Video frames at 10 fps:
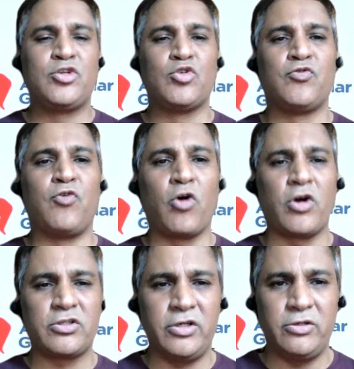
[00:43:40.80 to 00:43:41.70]
to
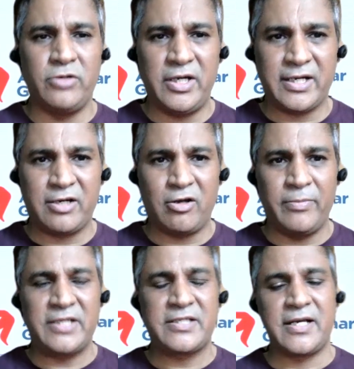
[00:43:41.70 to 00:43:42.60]
focus on unit
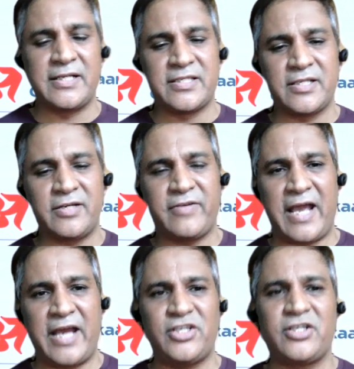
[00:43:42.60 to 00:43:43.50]
economics, conserve
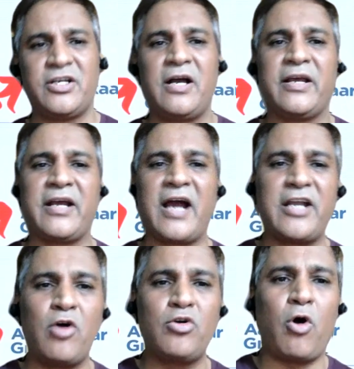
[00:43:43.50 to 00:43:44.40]
cash, cut
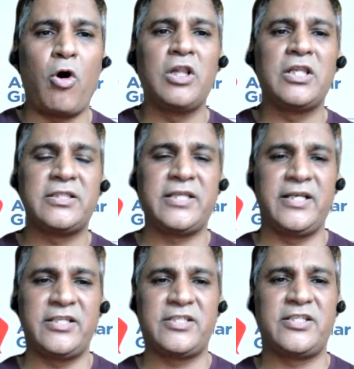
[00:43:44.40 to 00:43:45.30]
out all the
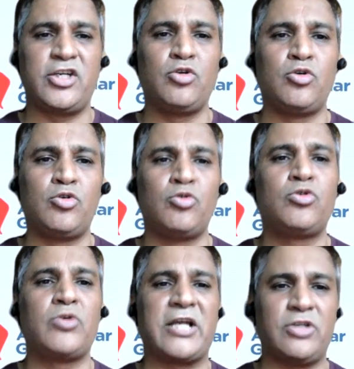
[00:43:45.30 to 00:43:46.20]
things that you do
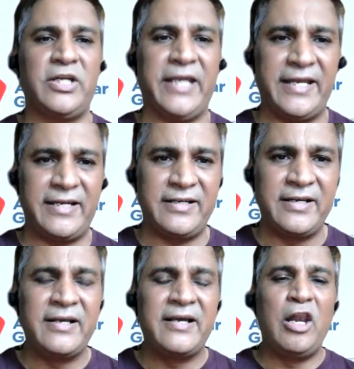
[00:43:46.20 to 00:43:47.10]
to actually gain,
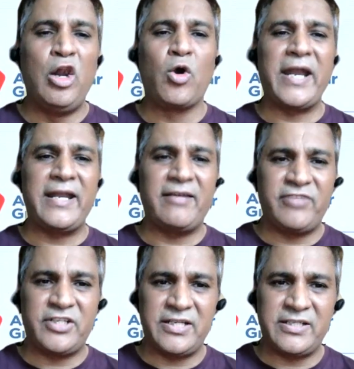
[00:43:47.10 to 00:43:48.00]
look at
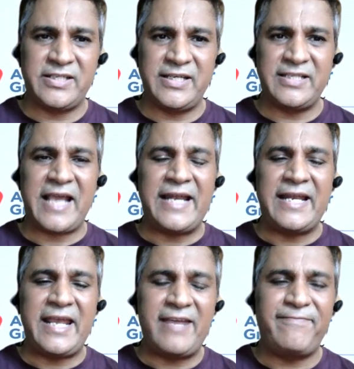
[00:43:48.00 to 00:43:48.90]
efficiencies, and
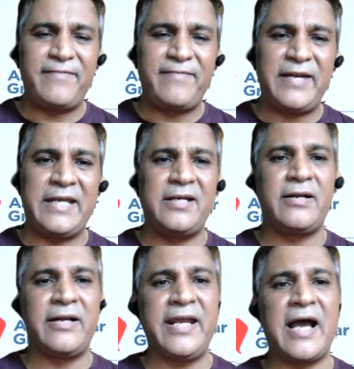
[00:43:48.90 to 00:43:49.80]
if needed,
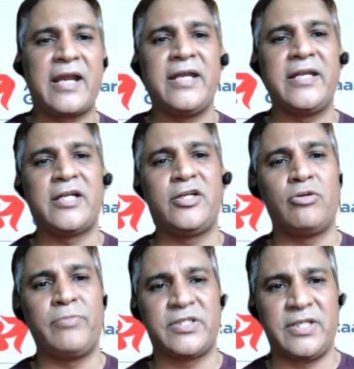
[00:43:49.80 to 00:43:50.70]
re-architect your
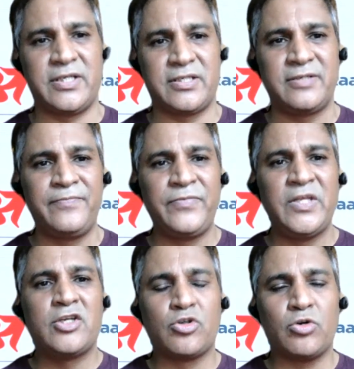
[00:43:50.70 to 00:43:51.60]
business
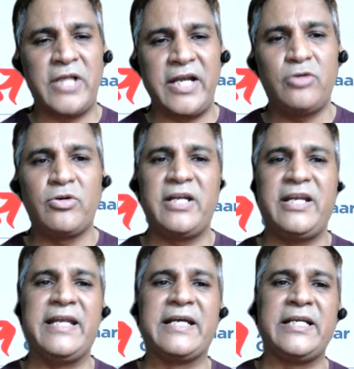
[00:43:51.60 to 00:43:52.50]
so that you can
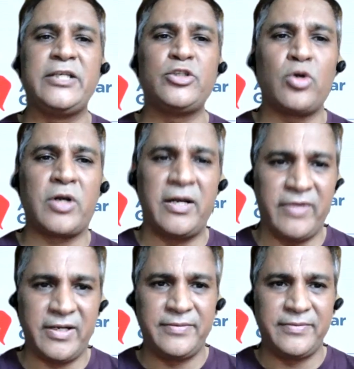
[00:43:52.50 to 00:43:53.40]
increase your runway.